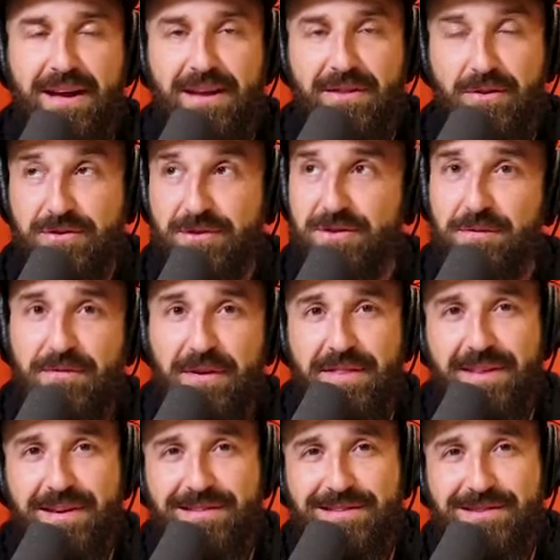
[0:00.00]
those are some fun
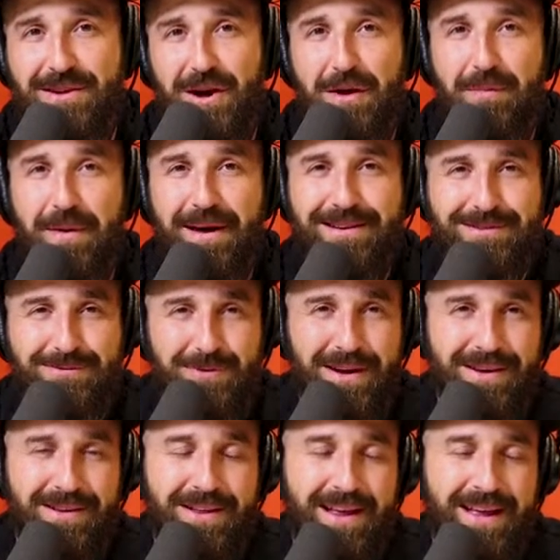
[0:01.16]
things to talk about as
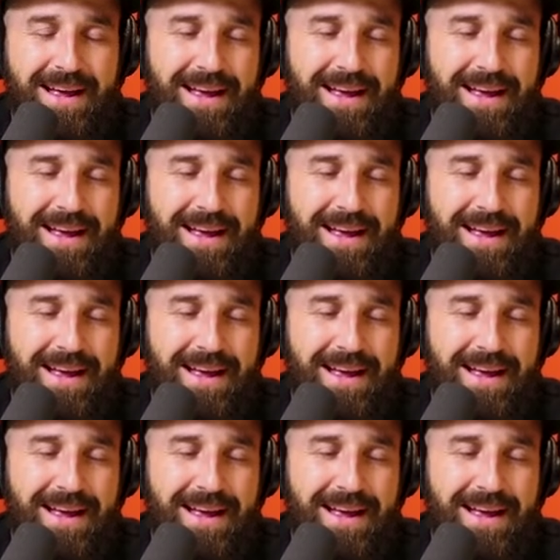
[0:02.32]
well.